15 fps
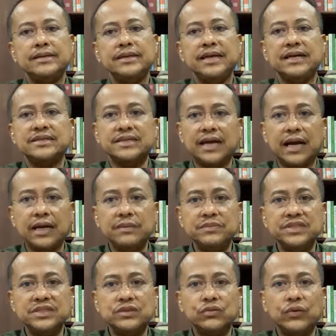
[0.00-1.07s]
There are
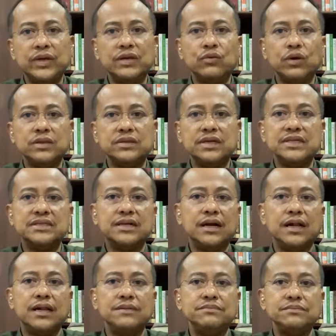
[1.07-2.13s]
times when the water is
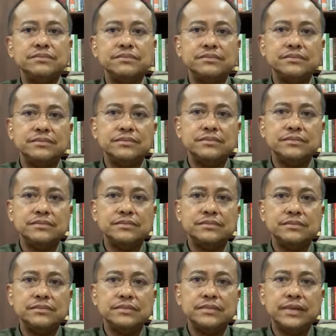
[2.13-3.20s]
calm
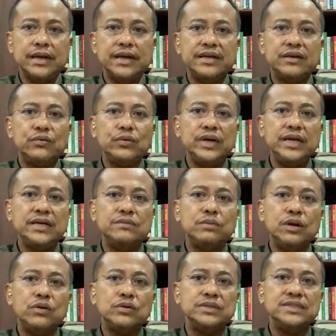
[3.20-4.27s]
and the wind
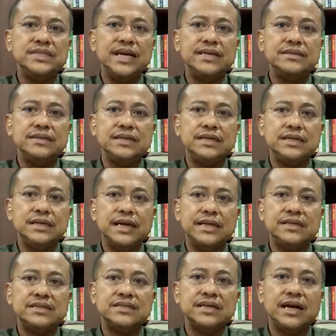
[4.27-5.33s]
blows gently
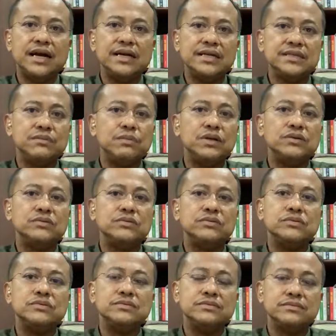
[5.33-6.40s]
and the sky is blue.